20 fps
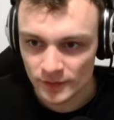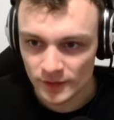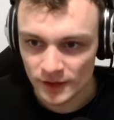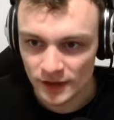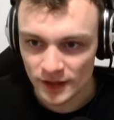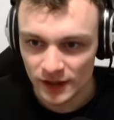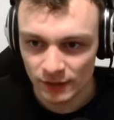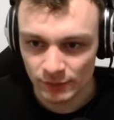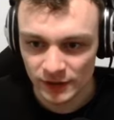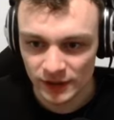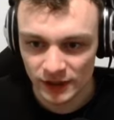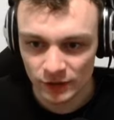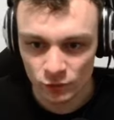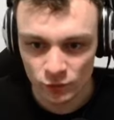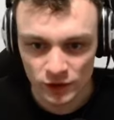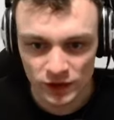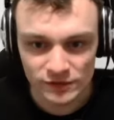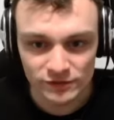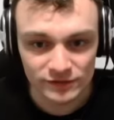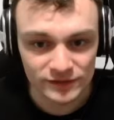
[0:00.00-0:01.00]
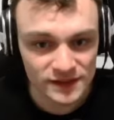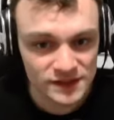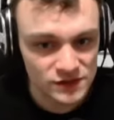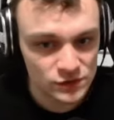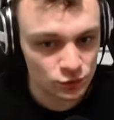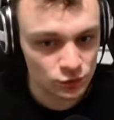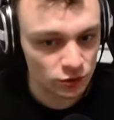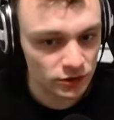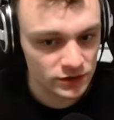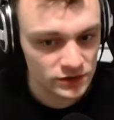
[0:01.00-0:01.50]
I mean, and if
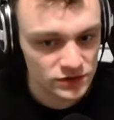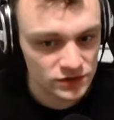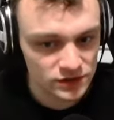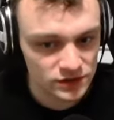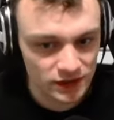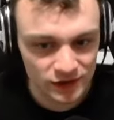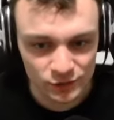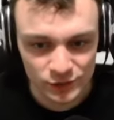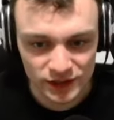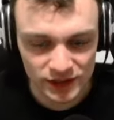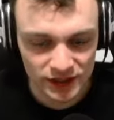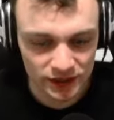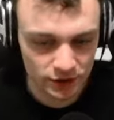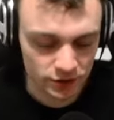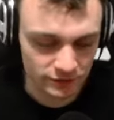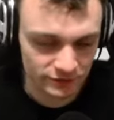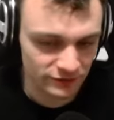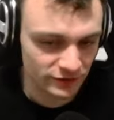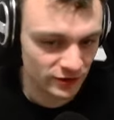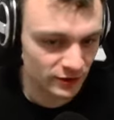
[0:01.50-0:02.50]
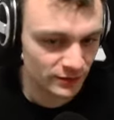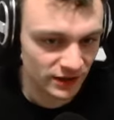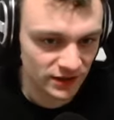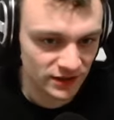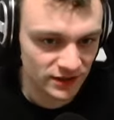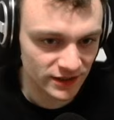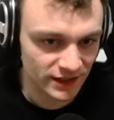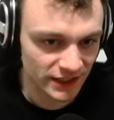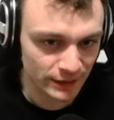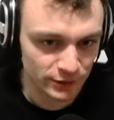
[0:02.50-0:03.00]
this works, then we can confirm
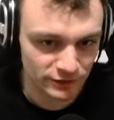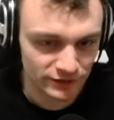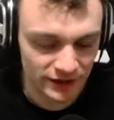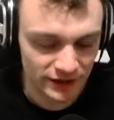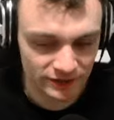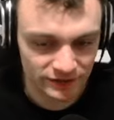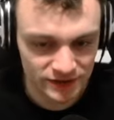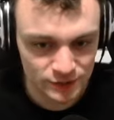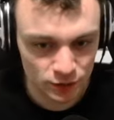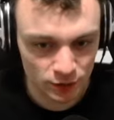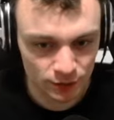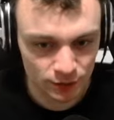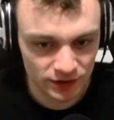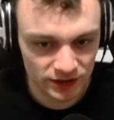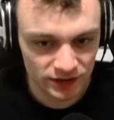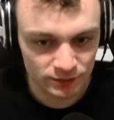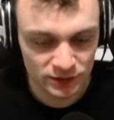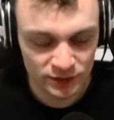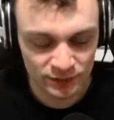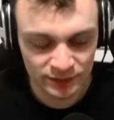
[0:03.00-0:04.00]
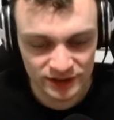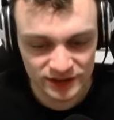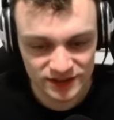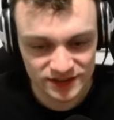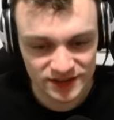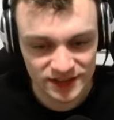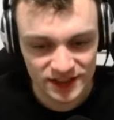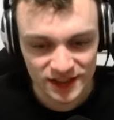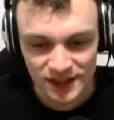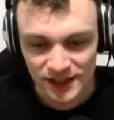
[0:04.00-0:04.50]
that Game of Life is properly
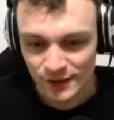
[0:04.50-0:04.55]
implemented.